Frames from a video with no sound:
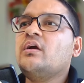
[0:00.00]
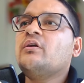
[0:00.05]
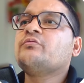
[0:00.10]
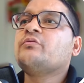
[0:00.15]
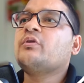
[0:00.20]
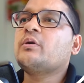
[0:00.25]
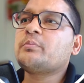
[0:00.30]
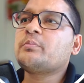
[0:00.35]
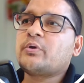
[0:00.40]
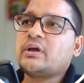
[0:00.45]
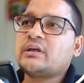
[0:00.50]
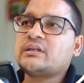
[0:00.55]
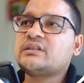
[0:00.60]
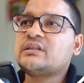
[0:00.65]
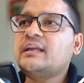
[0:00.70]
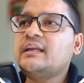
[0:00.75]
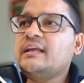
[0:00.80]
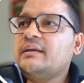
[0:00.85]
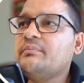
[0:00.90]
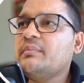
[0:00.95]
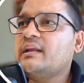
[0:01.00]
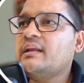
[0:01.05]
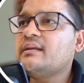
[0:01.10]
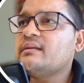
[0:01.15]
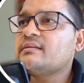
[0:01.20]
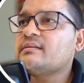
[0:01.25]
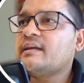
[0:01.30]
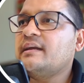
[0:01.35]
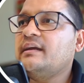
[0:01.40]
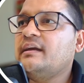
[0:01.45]
For production email
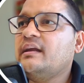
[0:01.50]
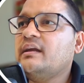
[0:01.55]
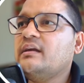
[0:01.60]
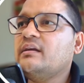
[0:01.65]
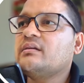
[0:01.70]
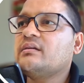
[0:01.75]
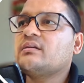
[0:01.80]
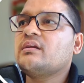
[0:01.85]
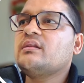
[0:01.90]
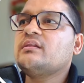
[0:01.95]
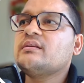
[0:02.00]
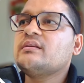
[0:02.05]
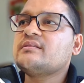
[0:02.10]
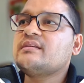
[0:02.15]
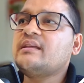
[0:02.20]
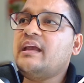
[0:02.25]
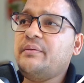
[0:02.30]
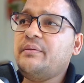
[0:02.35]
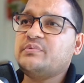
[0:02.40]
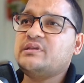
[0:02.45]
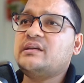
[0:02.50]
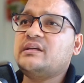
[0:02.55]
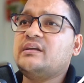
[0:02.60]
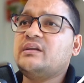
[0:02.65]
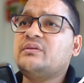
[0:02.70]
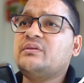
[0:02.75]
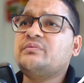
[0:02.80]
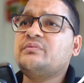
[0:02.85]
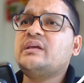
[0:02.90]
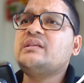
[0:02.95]
sending, run the same
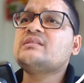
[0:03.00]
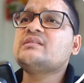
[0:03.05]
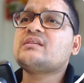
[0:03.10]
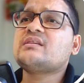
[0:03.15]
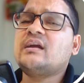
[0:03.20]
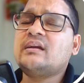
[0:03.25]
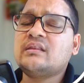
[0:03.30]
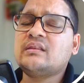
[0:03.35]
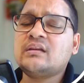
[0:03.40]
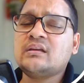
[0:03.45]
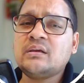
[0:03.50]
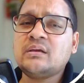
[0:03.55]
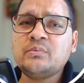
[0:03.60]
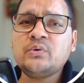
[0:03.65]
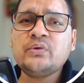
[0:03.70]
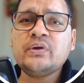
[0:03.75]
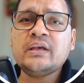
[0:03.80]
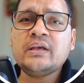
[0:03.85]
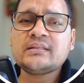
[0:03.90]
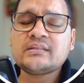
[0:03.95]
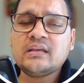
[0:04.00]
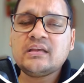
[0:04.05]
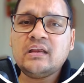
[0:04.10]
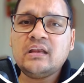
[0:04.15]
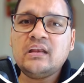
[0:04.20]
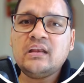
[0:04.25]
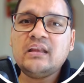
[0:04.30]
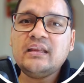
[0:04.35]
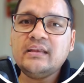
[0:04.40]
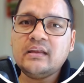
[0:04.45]
setup inside the WSL,
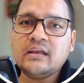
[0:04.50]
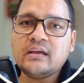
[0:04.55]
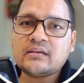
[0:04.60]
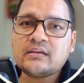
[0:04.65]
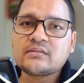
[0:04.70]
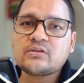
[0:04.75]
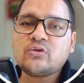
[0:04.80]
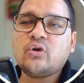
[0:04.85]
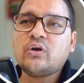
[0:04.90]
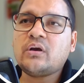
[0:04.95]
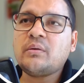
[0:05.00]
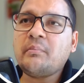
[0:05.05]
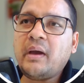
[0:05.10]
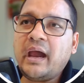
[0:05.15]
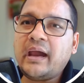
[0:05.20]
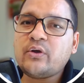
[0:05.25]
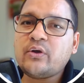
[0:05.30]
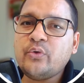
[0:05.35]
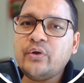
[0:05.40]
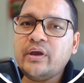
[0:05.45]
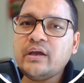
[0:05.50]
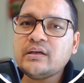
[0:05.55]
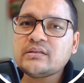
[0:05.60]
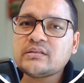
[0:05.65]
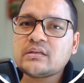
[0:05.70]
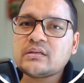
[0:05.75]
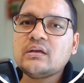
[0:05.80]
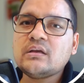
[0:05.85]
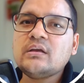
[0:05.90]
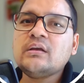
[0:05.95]
Linux, or a Mac OS.
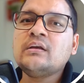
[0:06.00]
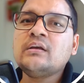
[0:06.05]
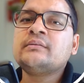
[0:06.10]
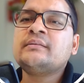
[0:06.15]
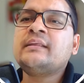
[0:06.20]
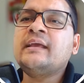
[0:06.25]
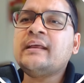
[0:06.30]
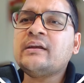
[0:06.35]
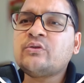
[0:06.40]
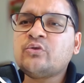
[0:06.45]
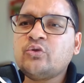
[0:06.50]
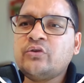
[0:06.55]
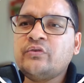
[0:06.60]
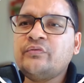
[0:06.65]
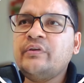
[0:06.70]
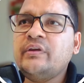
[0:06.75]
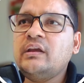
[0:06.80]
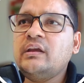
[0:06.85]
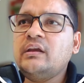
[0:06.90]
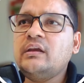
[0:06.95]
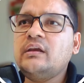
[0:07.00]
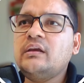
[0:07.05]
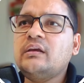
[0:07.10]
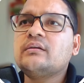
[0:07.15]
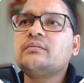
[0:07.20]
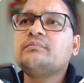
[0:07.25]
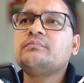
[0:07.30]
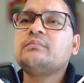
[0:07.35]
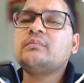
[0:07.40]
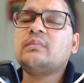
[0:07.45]
There could be
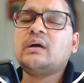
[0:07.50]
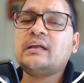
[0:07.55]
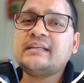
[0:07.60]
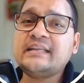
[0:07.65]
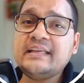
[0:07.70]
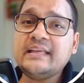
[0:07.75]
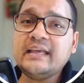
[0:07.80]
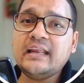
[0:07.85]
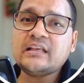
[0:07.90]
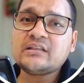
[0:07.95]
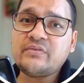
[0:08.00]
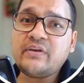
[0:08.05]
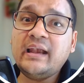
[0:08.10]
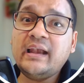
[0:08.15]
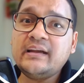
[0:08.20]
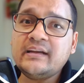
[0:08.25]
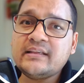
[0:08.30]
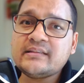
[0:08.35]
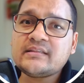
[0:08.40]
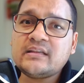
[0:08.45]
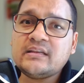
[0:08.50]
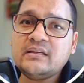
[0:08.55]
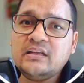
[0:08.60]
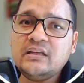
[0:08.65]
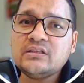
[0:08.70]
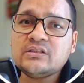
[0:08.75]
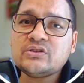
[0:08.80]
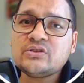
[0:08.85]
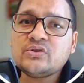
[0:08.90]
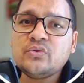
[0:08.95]
a TLS validation
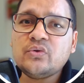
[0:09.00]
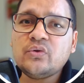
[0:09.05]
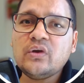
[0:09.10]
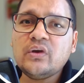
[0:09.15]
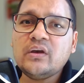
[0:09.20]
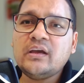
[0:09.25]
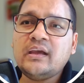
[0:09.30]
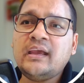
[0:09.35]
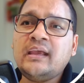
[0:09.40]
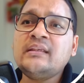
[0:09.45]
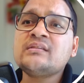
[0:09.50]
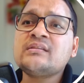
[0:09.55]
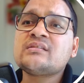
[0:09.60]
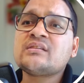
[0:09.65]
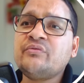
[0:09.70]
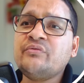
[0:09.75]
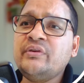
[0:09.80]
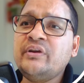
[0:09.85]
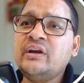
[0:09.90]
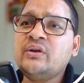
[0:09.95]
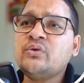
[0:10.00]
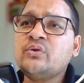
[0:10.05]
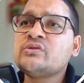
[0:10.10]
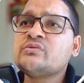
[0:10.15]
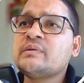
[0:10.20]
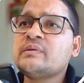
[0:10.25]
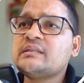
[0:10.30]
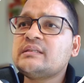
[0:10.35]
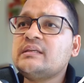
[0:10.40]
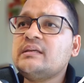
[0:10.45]
issue in some Windows
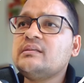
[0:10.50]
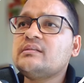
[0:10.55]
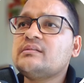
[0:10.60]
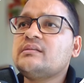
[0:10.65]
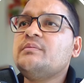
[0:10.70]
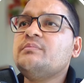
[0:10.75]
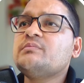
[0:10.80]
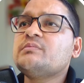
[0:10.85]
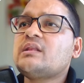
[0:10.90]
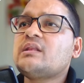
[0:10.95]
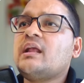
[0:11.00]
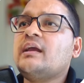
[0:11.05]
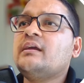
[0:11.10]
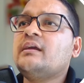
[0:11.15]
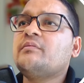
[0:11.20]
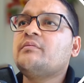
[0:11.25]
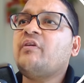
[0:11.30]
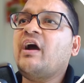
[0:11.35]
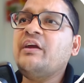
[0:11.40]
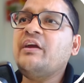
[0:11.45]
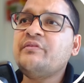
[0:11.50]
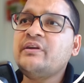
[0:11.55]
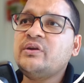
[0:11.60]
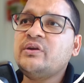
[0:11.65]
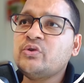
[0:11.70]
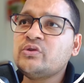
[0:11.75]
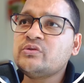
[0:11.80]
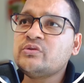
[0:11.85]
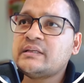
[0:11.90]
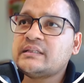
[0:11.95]
machine. Seems like my
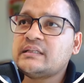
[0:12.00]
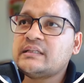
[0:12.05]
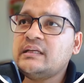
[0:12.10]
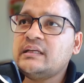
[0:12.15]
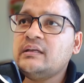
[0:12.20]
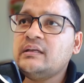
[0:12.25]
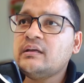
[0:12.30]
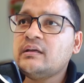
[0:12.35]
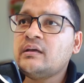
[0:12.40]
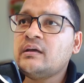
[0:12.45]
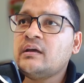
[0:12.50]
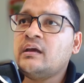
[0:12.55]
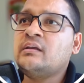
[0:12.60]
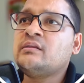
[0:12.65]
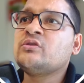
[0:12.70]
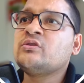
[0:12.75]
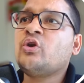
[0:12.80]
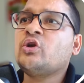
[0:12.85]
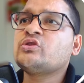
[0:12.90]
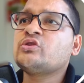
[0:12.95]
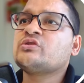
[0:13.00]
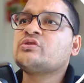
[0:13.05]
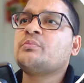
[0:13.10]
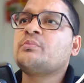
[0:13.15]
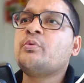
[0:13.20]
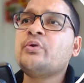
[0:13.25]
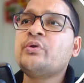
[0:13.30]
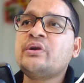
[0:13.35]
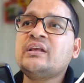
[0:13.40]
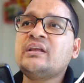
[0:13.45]
Windows machine is not
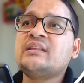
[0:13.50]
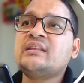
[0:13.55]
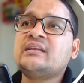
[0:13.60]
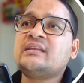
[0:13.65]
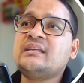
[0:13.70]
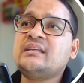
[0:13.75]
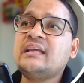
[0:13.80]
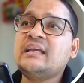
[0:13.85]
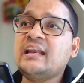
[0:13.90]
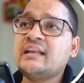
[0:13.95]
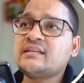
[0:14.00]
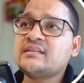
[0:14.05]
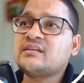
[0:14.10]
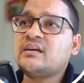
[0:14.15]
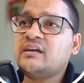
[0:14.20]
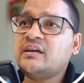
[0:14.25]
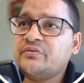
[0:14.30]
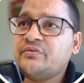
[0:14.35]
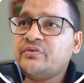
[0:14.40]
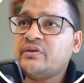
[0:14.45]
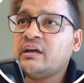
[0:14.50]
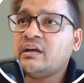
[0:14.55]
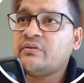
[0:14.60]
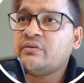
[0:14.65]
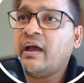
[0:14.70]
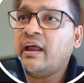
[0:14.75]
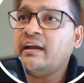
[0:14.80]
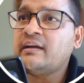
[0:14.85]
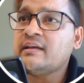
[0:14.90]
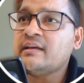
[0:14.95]
supporting the TLS certificate
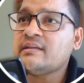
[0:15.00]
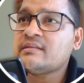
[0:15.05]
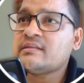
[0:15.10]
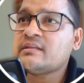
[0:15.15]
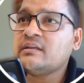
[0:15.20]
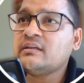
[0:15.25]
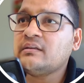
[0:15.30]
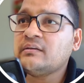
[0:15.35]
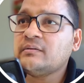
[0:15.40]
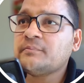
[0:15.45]
validation.